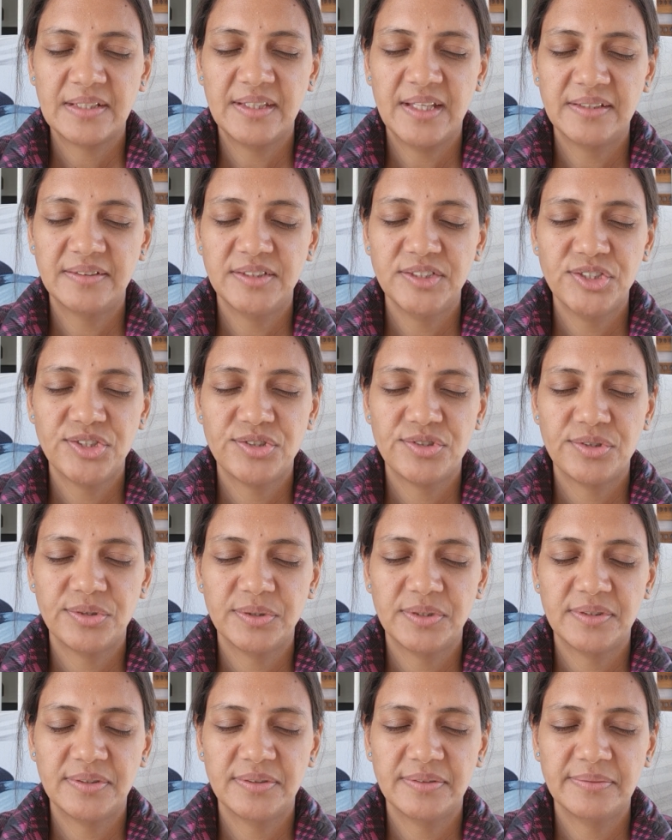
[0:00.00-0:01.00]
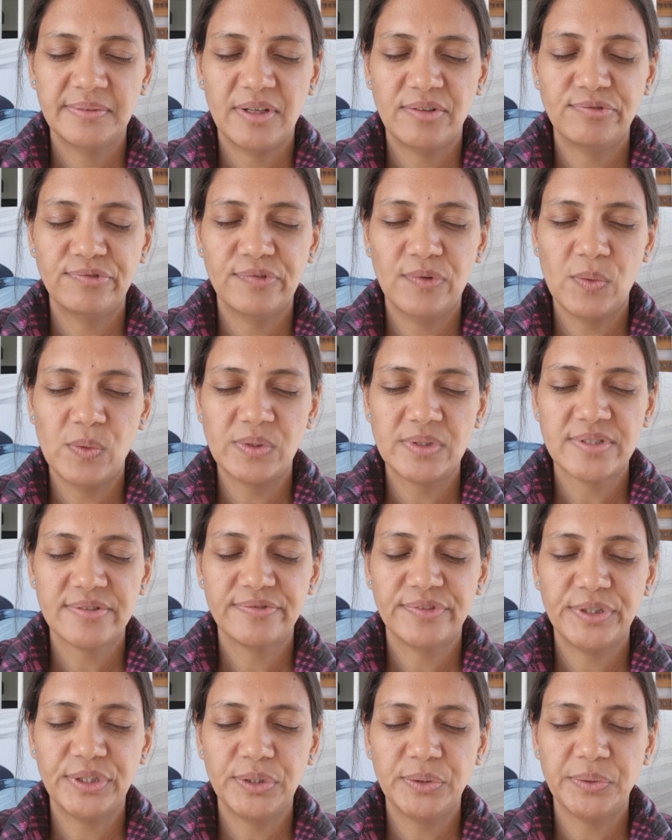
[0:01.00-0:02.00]
Let this truth unfold
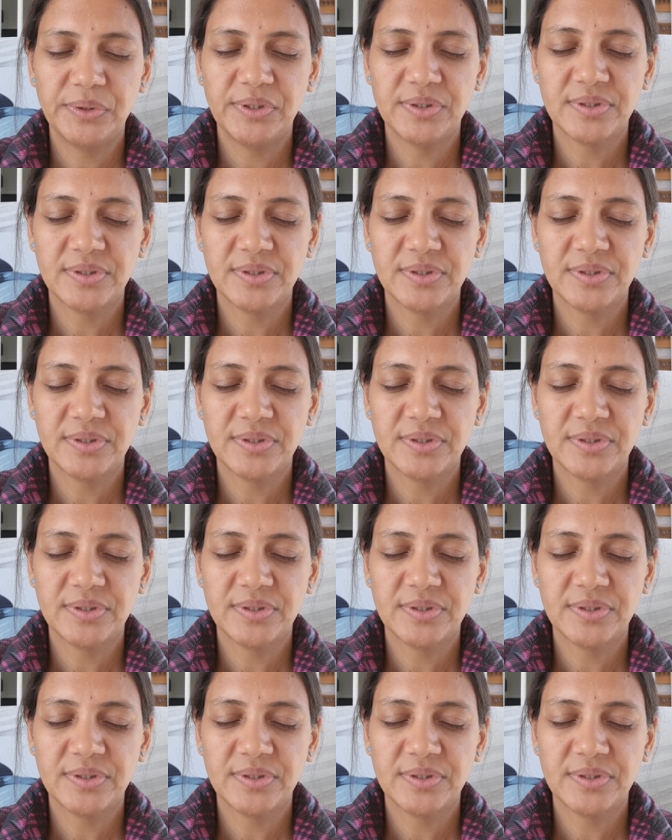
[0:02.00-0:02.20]
for you